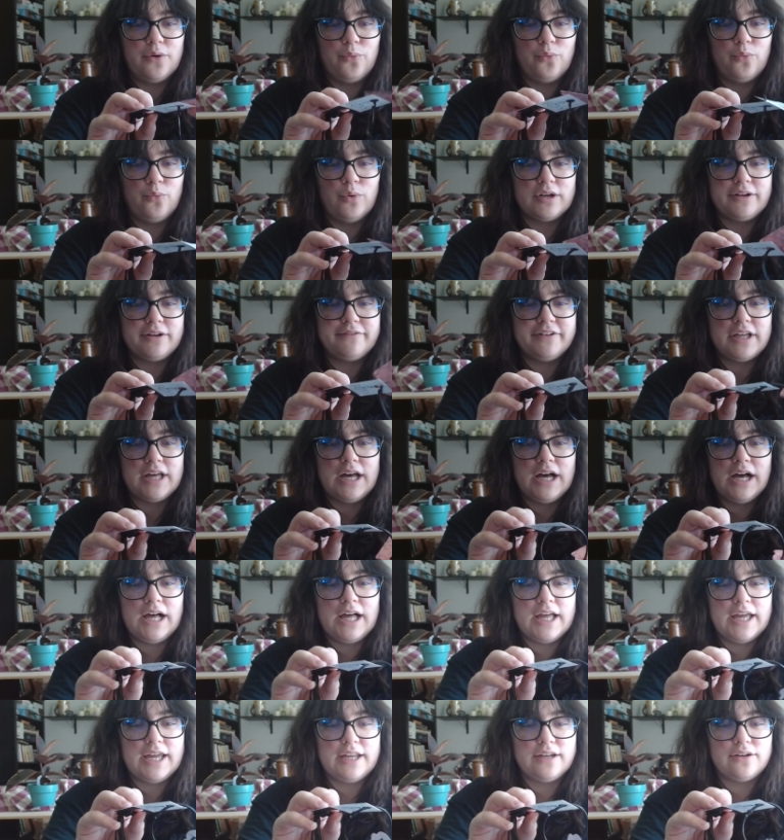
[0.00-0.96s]

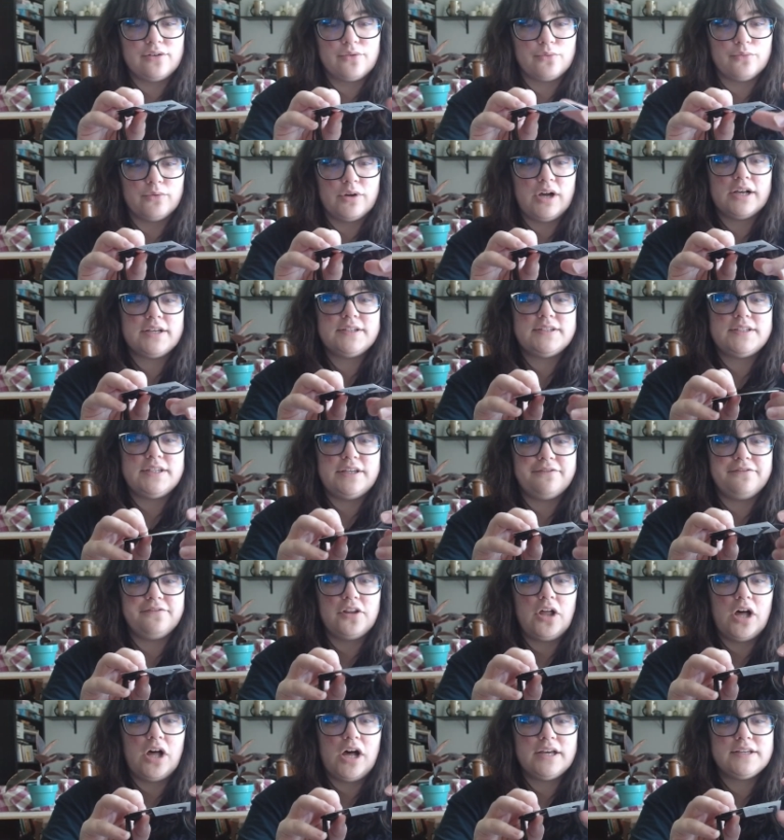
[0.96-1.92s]
one-of-a-kind Roxy
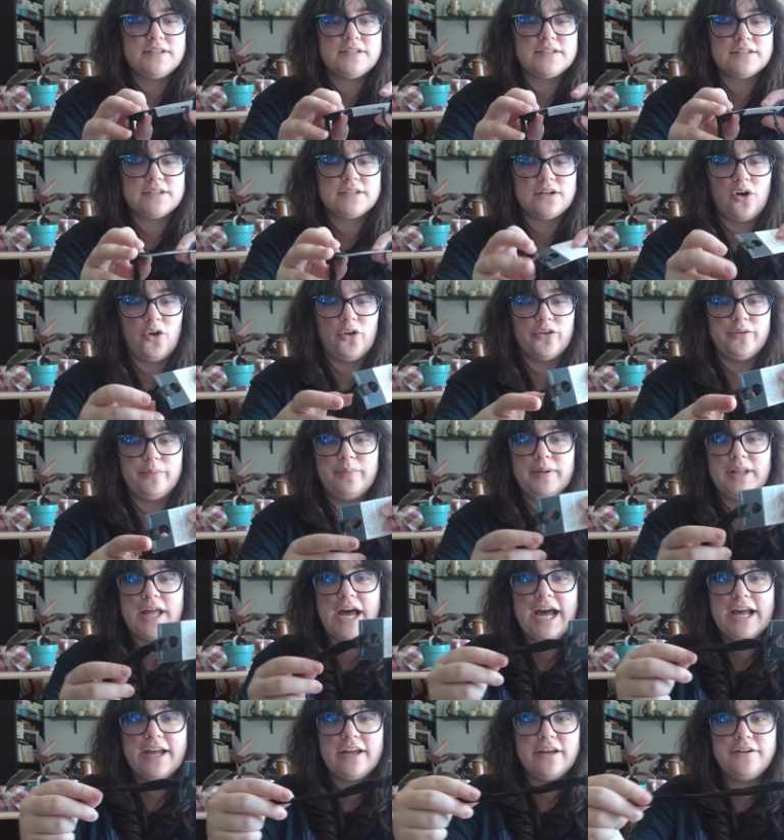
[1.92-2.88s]
floss called
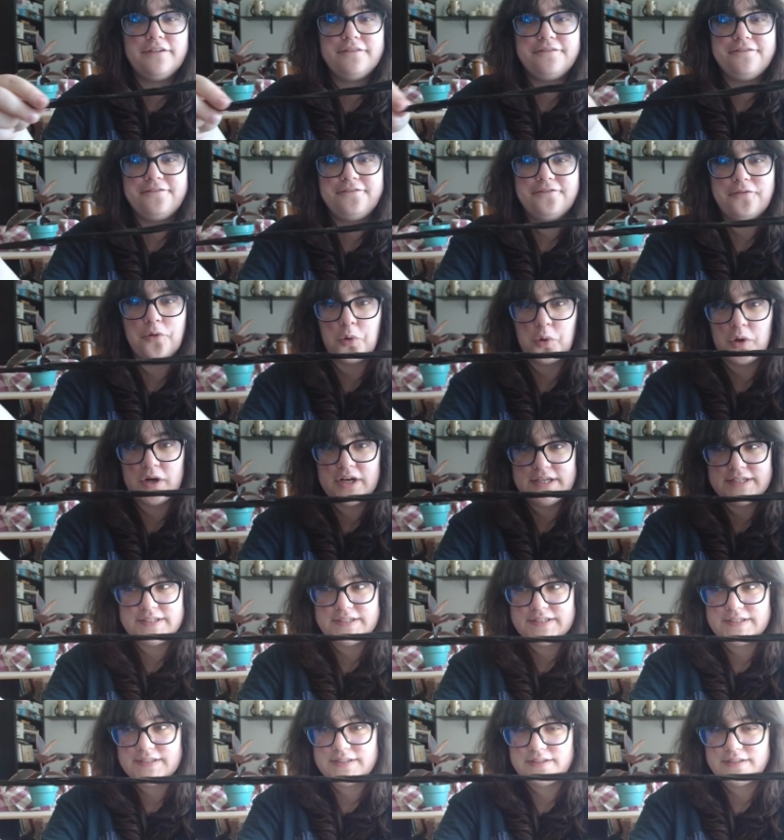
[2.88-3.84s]
Black
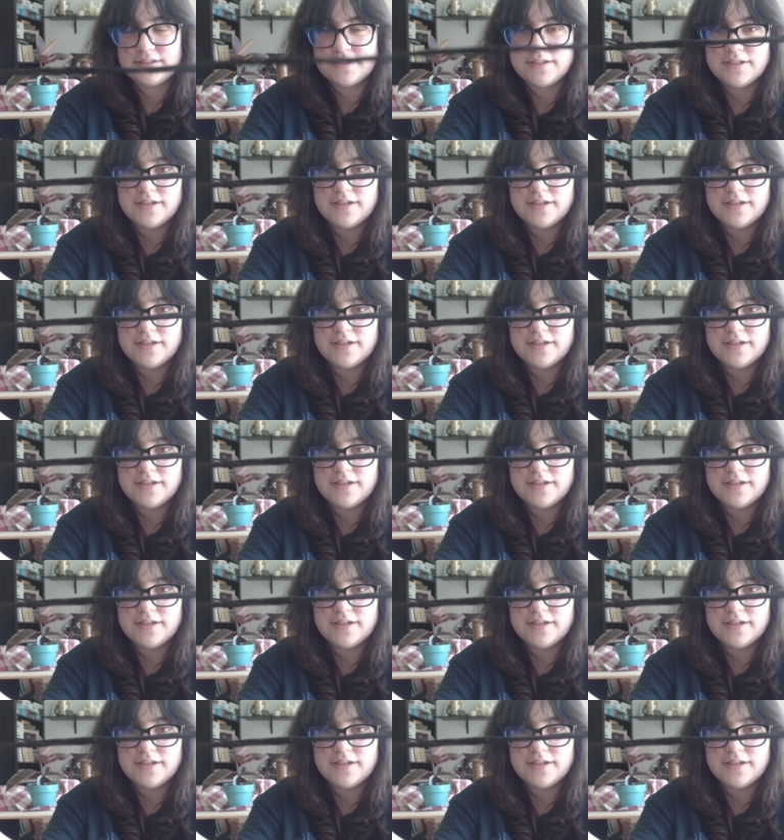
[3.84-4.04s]
Forest